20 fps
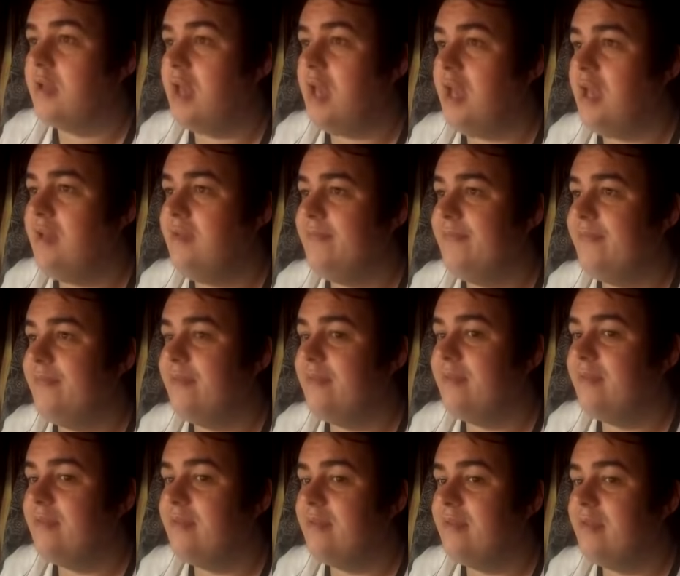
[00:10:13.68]
Okay?
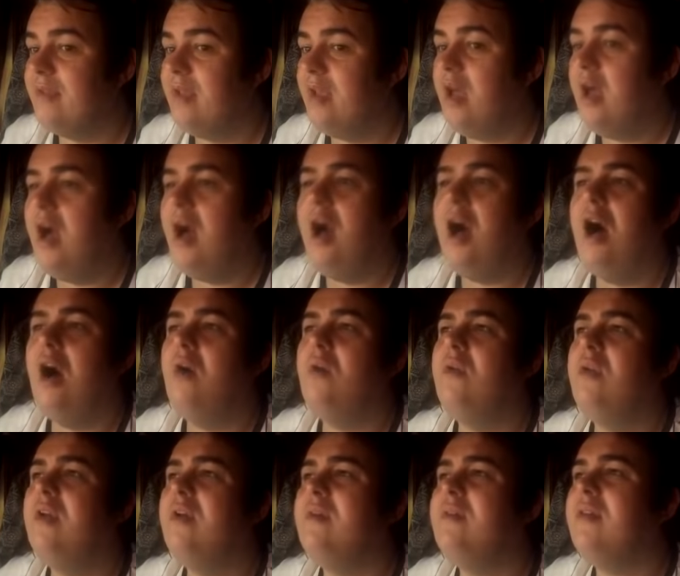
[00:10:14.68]

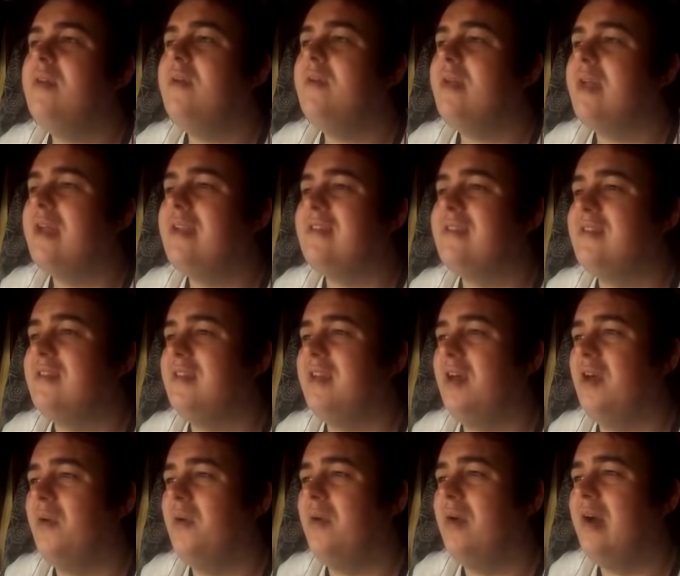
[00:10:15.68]
Oh no, don't get to
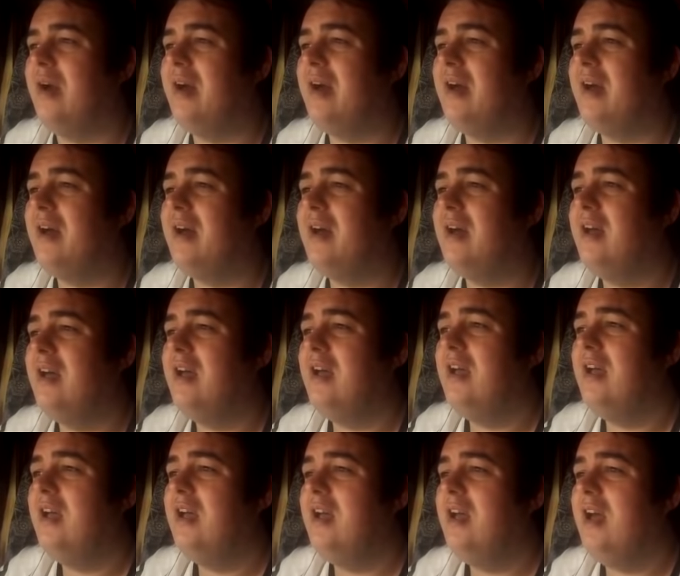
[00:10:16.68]
know her.
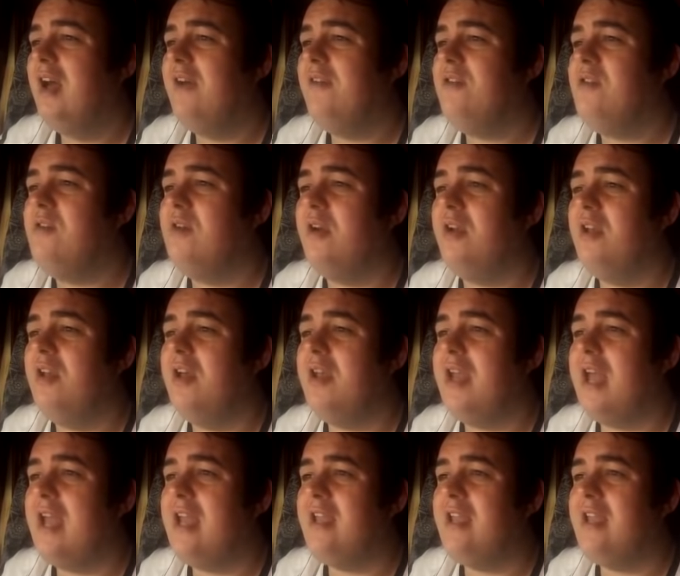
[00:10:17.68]
Have you not